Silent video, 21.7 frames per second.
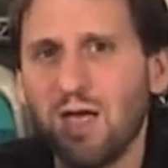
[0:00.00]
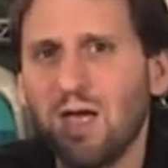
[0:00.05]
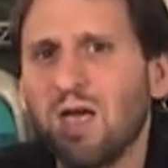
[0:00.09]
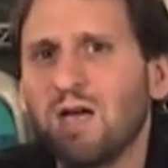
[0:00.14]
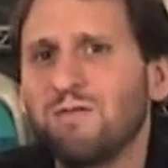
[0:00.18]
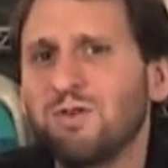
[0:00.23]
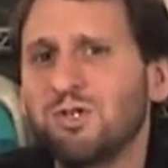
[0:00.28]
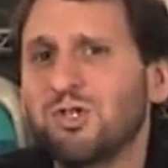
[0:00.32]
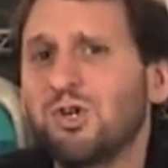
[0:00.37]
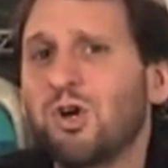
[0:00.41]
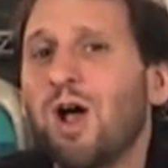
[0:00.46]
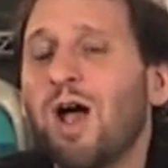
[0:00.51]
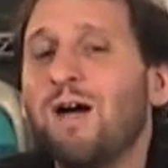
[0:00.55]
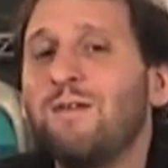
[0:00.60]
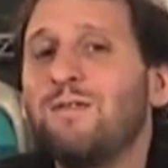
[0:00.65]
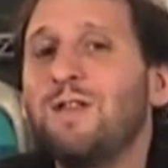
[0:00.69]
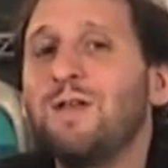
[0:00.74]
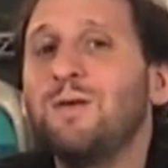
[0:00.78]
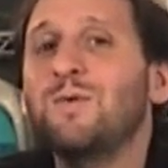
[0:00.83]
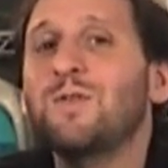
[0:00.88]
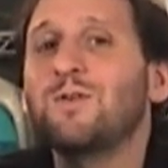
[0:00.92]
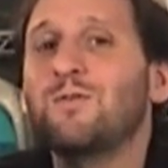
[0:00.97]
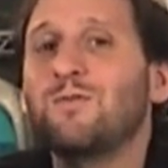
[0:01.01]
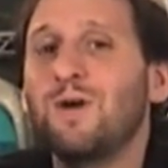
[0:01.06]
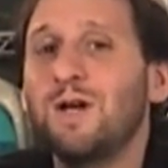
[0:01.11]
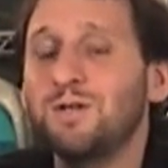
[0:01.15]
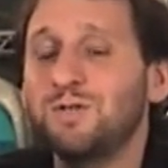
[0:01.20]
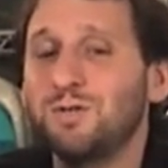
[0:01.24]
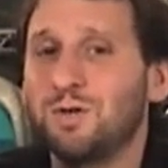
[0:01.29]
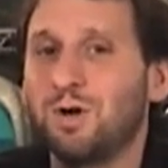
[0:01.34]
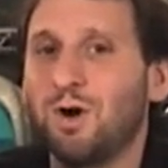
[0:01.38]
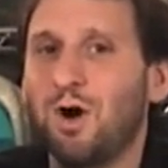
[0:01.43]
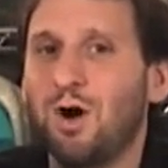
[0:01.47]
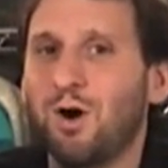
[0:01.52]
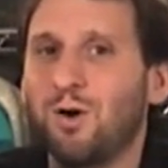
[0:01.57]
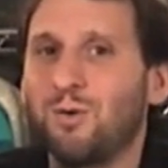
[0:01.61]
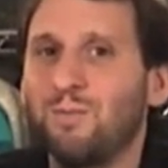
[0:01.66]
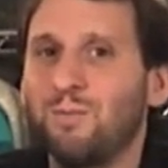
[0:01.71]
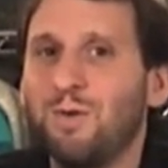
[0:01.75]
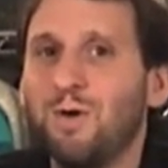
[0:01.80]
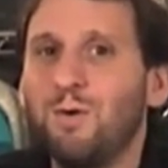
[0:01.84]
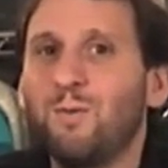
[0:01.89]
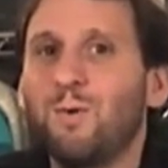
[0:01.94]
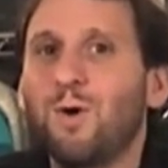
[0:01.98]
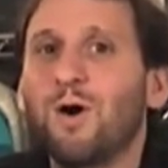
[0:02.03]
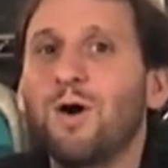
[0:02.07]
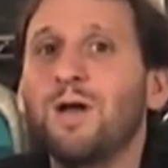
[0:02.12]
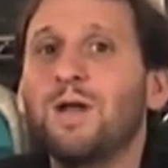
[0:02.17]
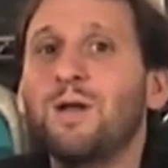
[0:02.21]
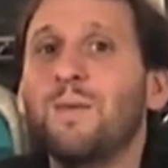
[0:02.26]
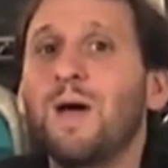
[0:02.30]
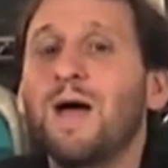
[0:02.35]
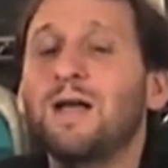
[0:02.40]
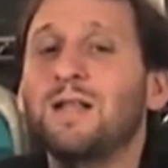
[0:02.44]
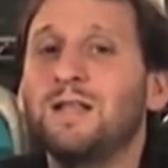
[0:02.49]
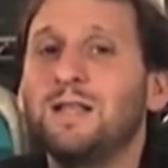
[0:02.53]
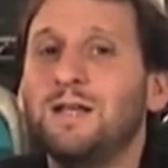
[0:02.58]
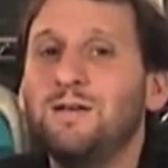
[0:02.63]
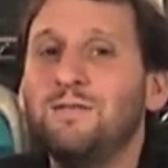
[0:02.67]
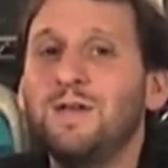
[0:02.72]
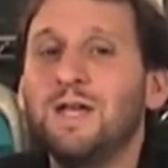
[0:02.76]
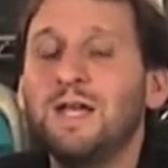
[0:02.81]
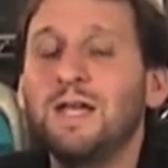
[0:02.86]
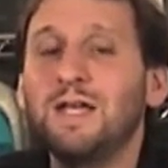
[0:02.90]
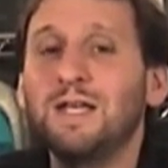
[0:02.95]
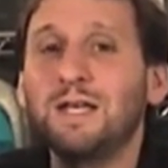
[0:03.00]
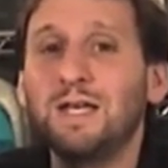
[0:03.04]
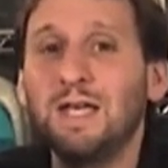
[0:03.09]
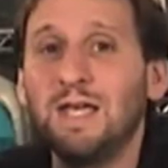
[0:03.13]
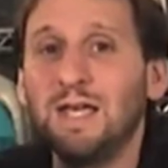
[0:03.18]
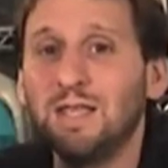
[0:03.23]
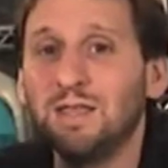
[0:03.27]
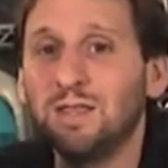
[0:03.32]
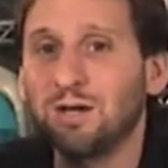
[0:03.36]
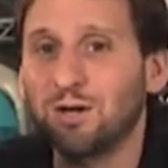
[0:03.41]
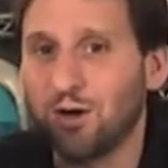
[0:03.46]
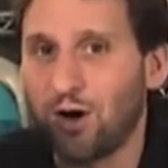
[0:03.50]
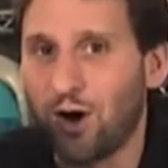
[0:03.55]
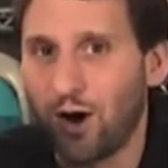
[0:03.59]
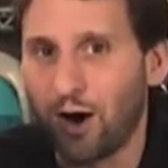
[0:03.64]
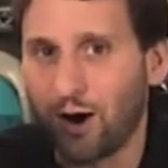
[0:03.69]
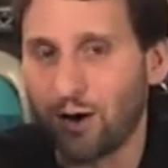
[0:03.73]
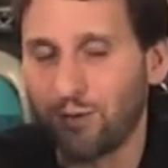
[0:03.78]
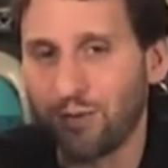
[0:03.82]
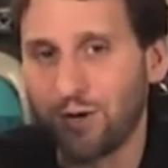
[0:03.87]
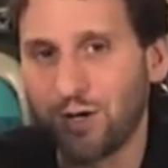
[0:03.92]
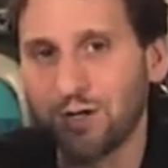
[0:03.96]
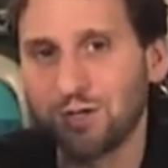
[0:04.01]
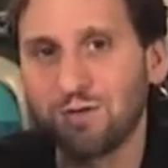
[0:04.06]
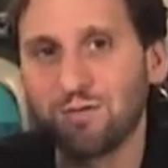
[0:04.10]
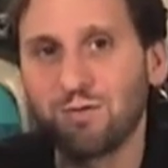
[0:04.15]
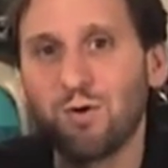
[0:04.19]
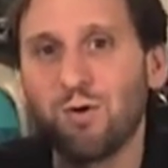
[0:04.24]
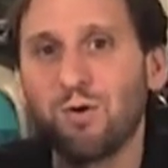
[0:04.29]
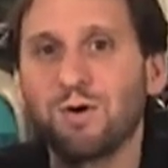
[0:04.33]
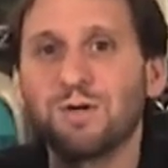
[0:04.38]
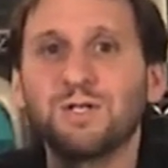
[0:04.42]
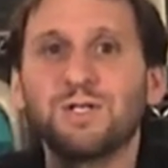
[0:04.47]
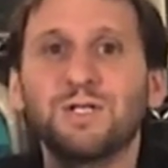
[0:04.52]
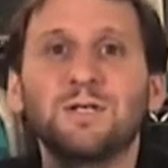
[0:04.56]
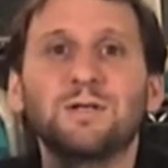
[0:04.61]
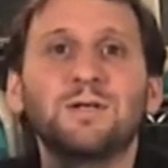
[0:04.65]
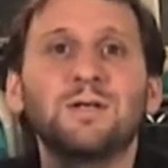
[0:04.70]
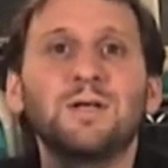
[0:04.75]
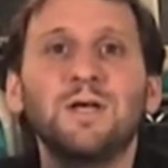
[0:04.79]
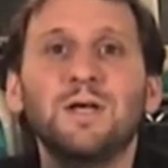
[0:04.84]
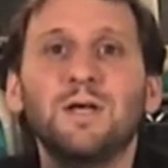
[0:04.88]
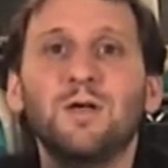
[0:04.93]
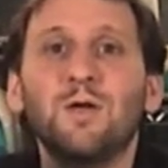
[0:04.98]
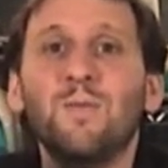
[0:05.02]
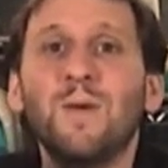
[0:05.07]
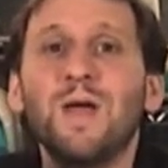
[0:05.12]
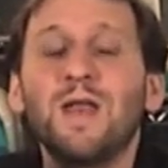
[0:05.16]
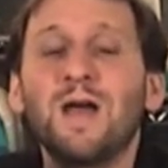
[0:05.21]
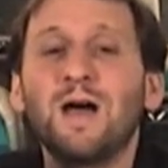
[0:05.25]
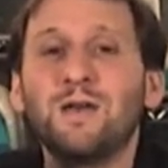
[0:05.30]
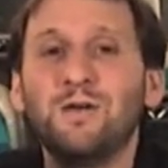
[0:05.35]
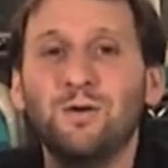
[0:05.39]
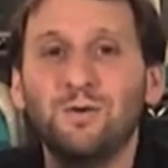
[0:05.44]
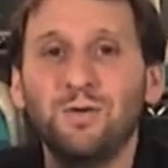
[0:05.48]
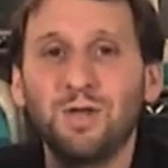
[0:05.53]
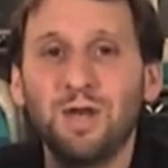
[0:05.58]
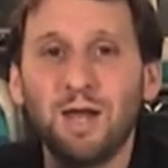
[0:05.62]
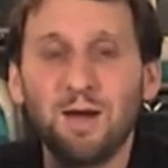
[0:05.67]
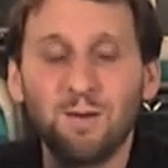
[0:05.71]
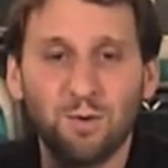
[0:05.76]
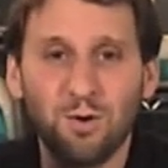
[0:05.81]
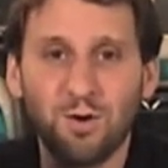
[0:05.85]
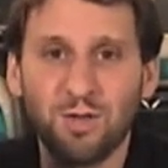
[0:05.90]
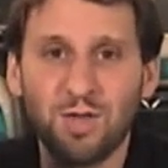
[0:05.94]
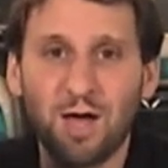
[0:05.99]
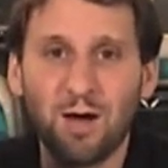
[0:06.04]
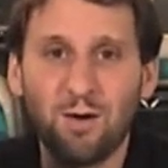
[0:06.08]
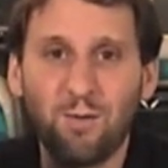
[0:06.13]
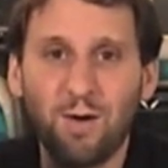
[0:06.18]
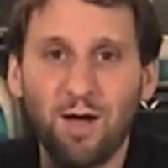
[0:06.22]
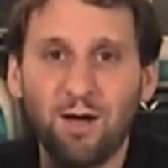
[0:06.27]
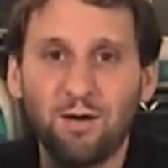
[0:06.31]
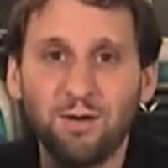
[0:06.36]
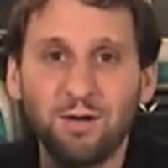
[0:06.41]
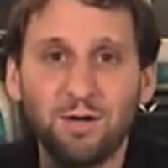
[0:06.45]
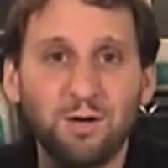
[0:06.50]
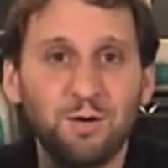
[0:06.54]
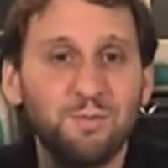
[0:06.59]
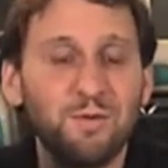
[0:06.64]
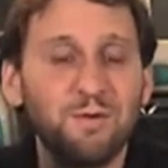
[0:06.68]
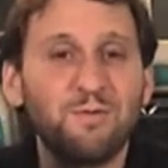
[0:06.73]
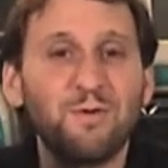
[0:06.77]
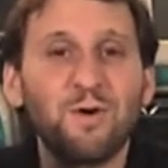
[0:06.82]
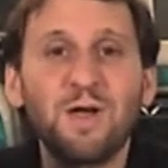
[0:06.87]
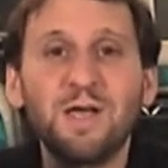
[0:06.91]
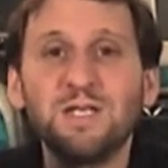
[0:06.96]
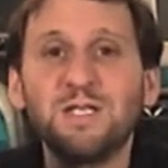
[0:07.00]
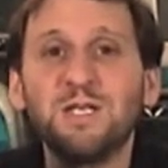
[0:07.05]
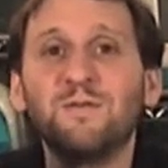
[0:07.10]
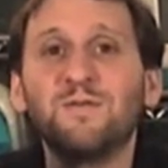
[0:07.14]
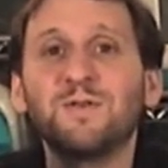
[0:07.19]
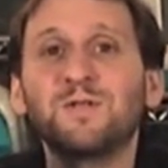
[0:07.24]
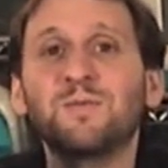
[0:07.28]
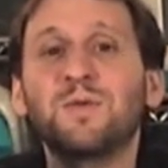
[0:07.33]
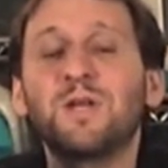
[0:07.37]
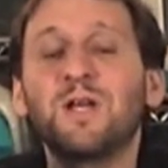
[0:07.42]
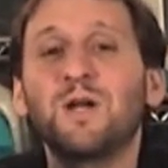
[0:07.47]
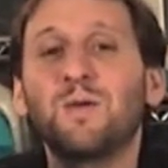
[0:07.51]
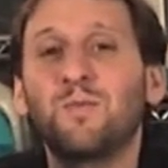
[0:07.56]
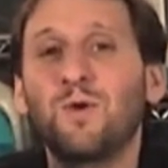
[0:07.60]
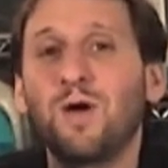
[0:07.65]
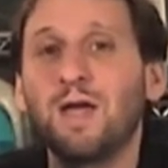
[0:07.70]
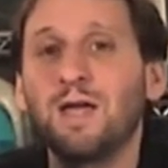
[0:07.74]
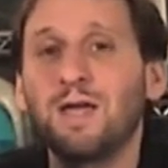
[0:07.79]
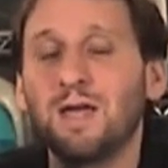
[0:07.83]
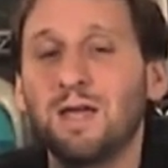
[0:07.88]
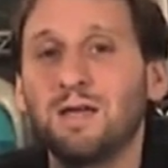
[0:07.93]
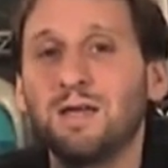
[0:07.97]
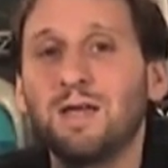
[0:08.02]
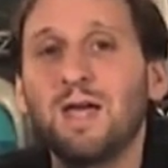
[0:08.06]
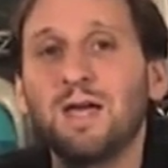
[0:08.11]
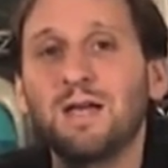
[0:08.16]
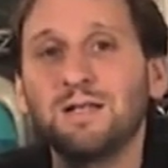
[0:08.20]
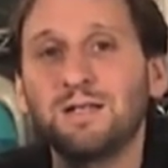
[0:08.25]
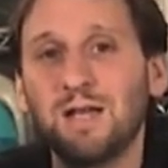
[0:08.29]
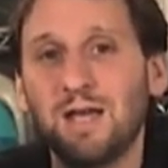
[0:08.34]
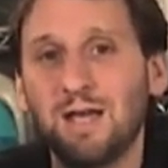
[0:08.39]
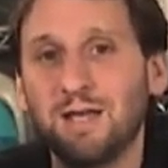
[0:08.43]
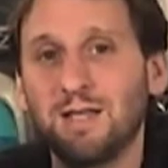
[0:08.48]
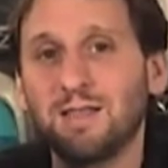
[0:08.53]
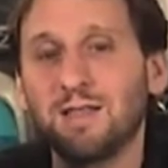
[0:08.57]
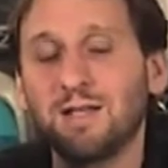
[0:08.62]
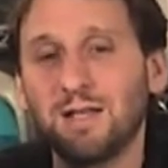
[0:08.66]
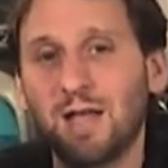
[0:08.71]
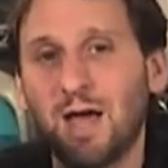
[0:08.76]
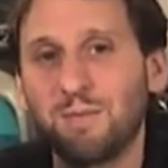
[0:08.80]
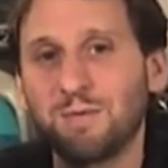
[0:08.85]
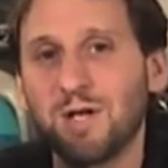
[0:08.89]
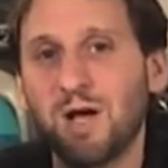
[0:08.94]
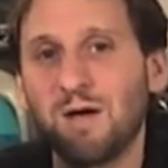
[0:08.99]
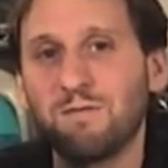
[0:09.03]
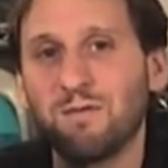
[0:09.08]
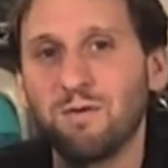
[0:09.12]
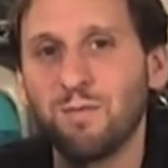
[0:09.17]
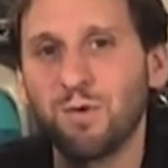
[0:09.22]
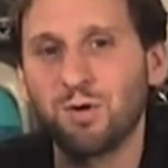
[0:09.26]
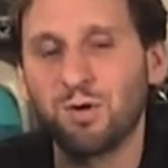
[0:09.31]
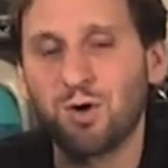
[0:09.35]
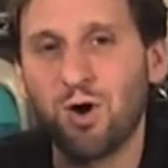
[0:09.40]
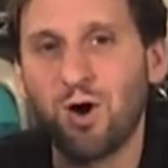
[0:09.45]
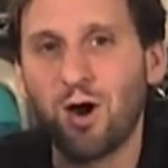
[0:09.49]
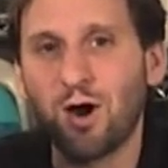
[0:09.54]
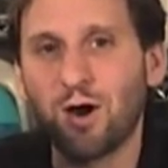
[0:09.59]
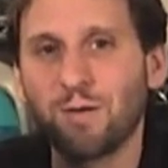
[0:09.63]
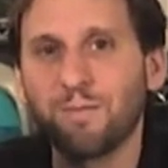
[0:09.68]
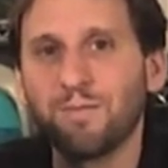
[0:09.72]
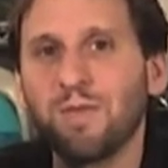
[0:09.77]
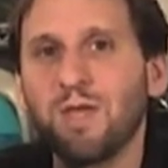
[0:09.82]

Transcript: If you're traveling with a rental car, be worried about leaving it in the car because, of course, you may not know the neighborhood that well and it could be very easy for somebody to break in and take the laptop from your car.